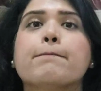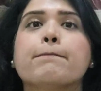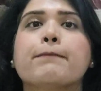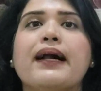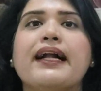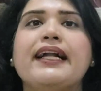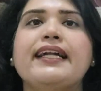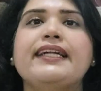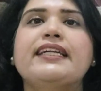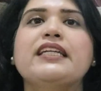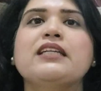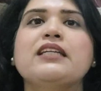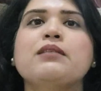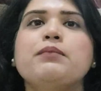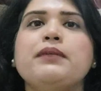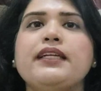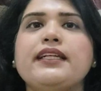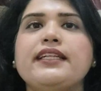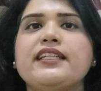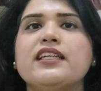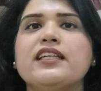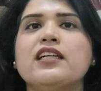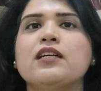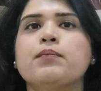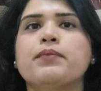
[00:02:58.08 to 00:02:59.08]

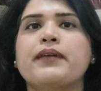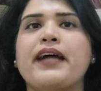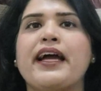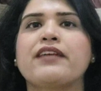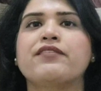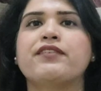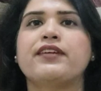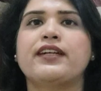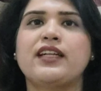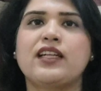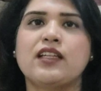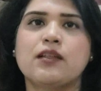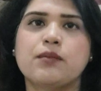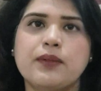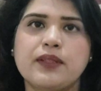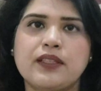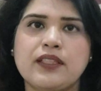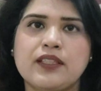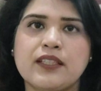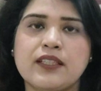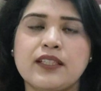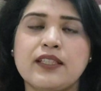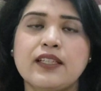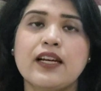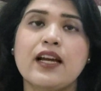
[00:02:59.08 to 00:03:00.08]
Multimedia Private
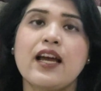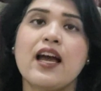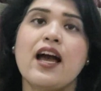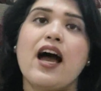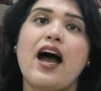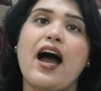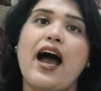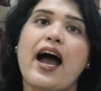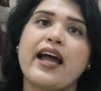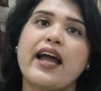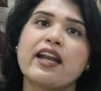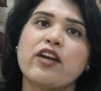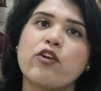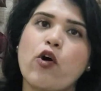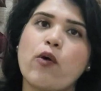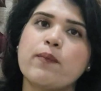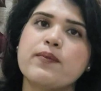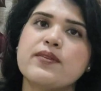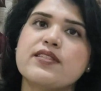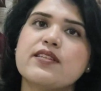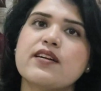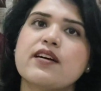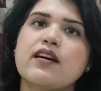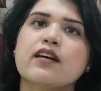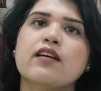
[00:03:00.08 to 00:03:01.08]
Limited and
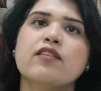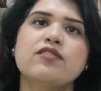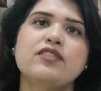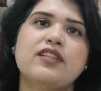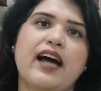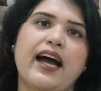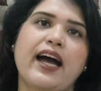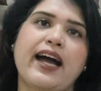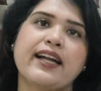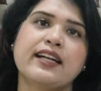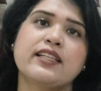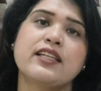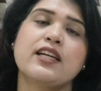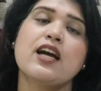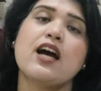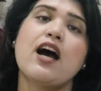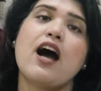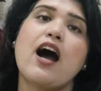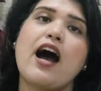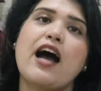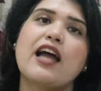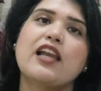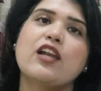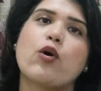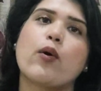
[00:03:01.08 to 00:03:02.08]
observed that
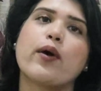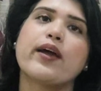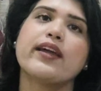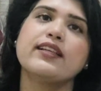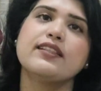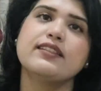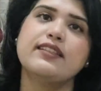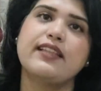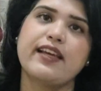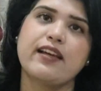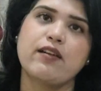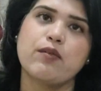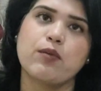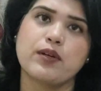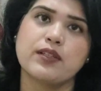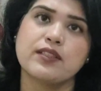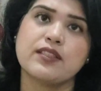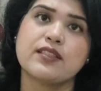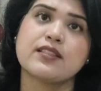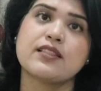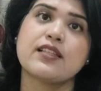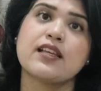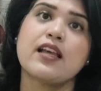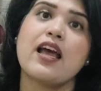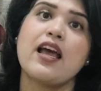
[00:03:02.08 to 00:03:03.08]
allowing
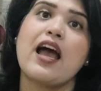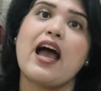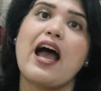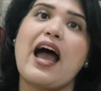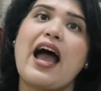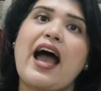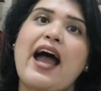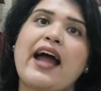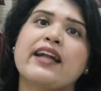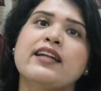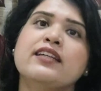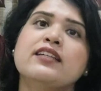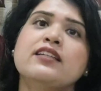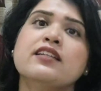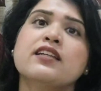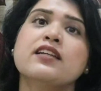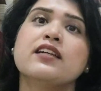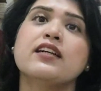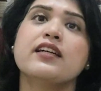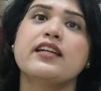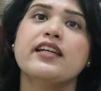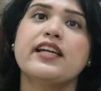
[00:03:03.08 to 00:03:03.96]
Devas and